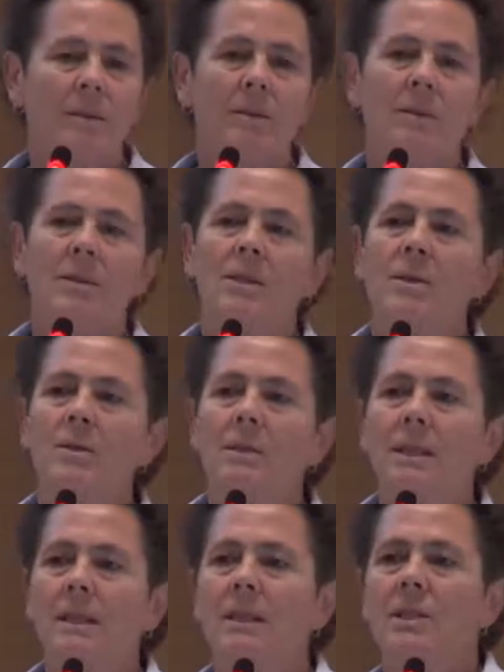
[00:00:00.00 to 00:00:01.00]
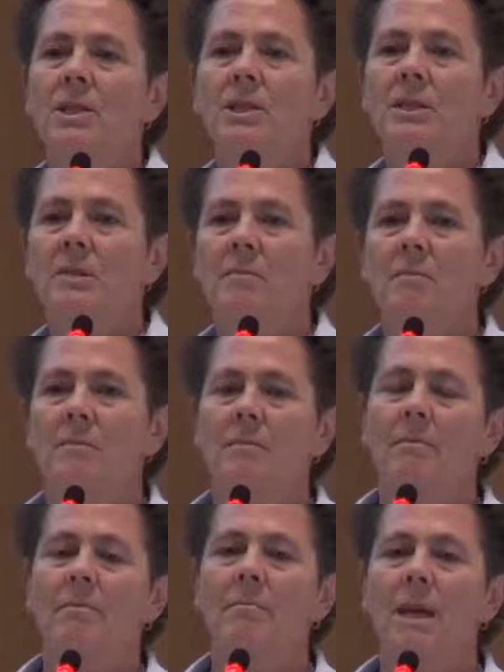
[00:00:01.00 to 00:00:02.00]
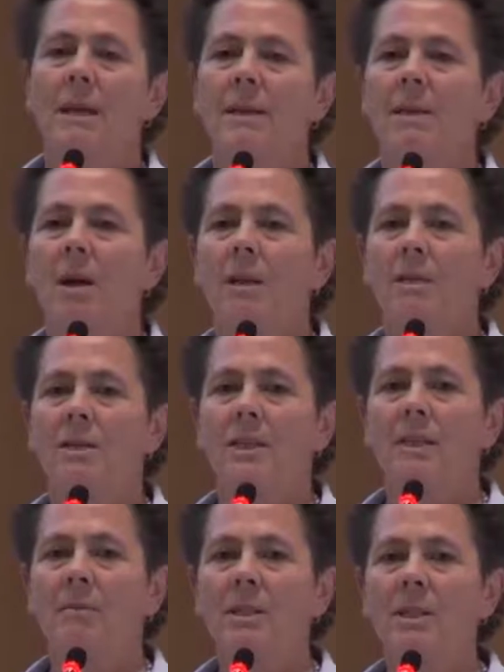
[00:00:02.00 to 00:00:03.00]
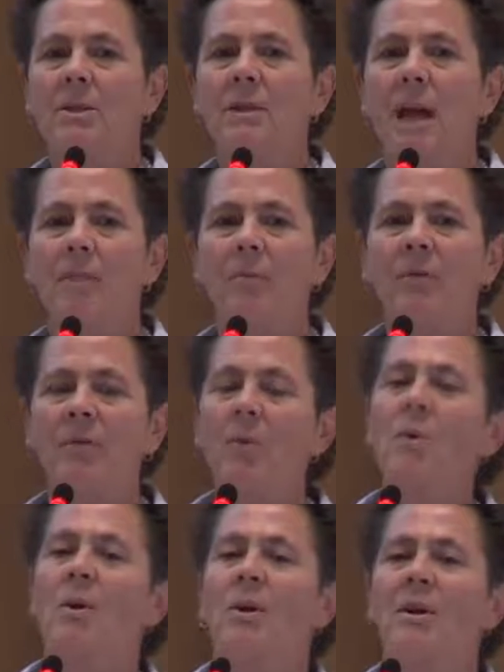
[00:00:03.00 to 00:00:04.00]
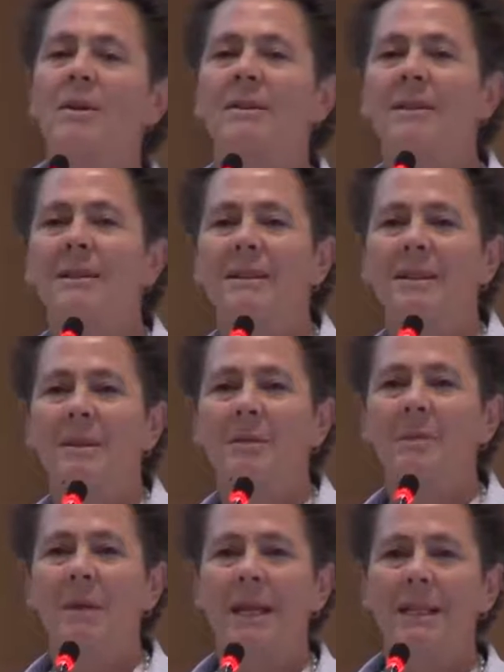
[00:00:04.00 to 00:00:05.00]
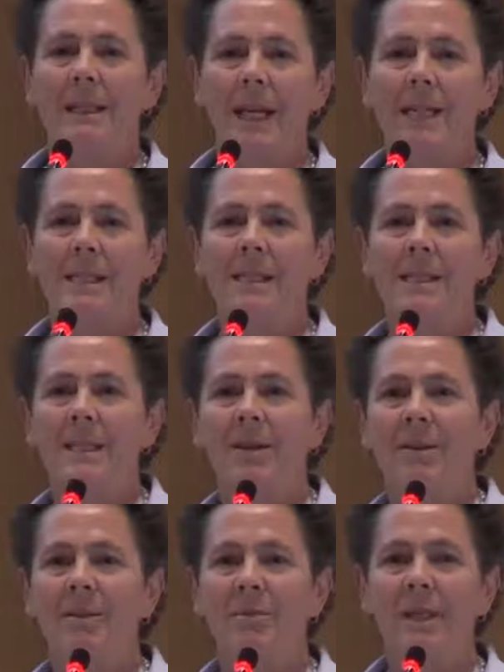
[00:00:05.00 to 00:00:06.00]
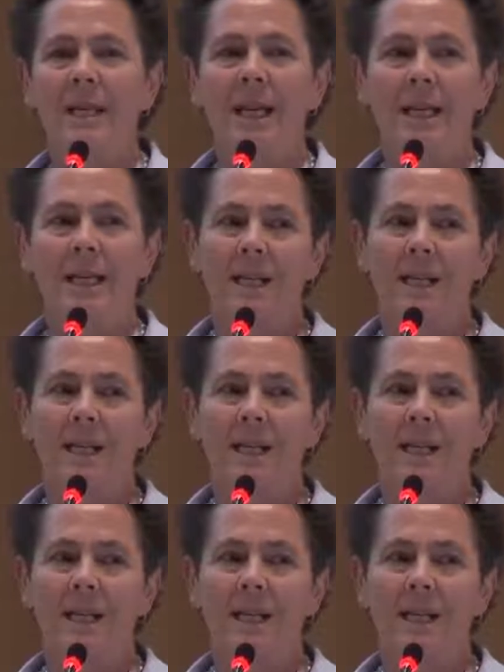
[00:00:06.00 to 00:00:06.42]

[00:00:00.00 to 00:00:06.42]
there's a due diligence methodology, and we do that before we buy the license area if we can.